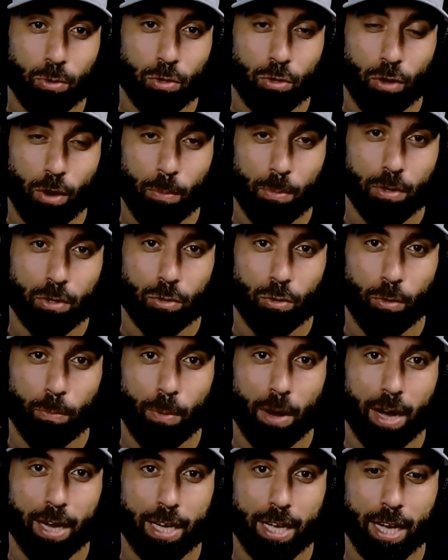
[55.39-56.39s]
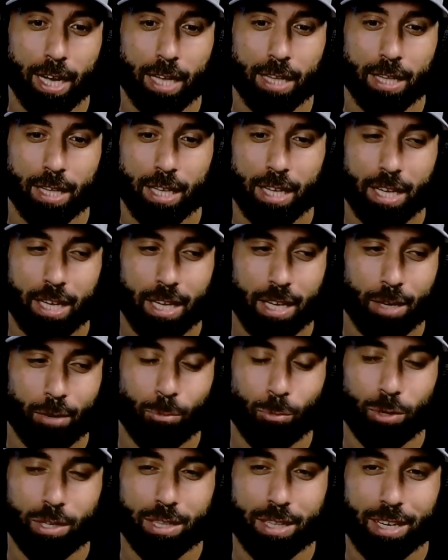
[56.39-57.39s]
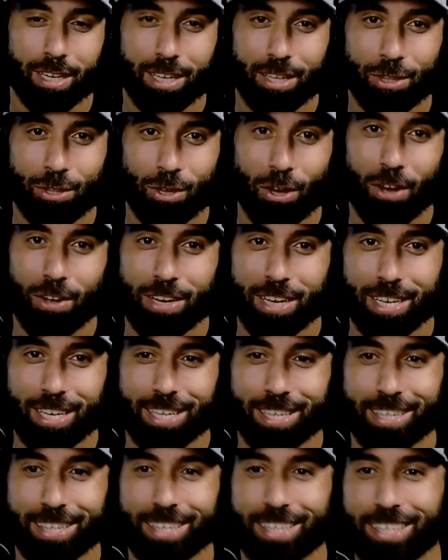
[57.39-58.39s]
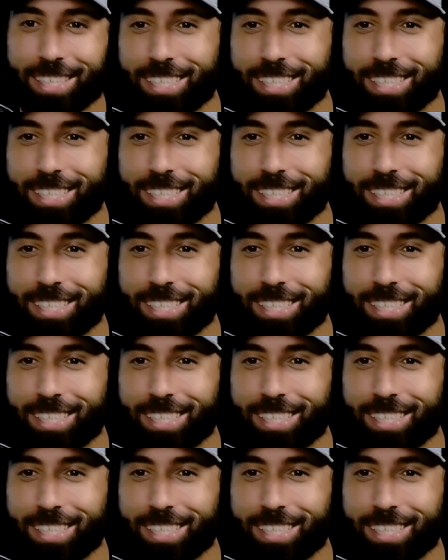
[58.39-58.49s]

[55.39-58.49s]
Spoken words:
Sharpen Your Sword podcast with John Ennis.